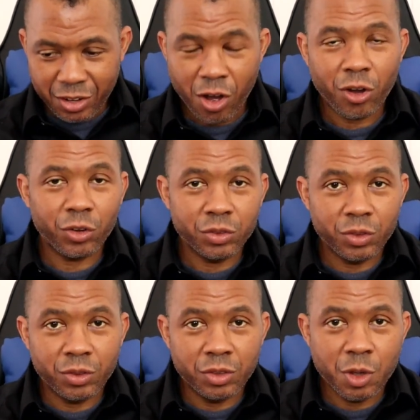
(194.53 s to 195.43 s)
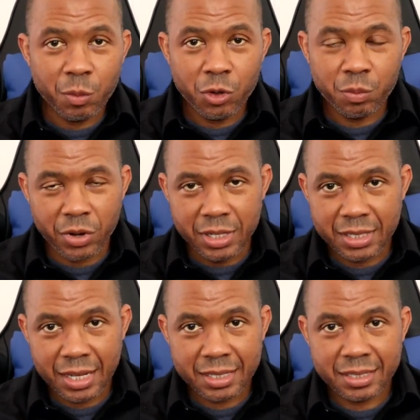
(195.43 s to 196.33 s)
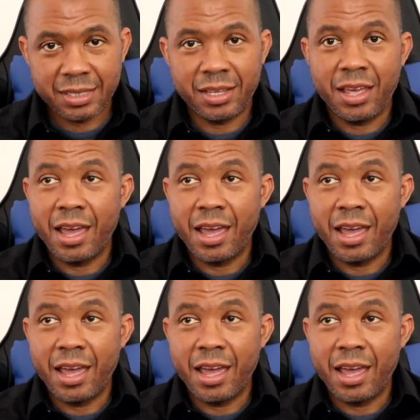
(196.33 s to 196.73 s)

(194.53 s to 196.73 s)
called The Moon Princess,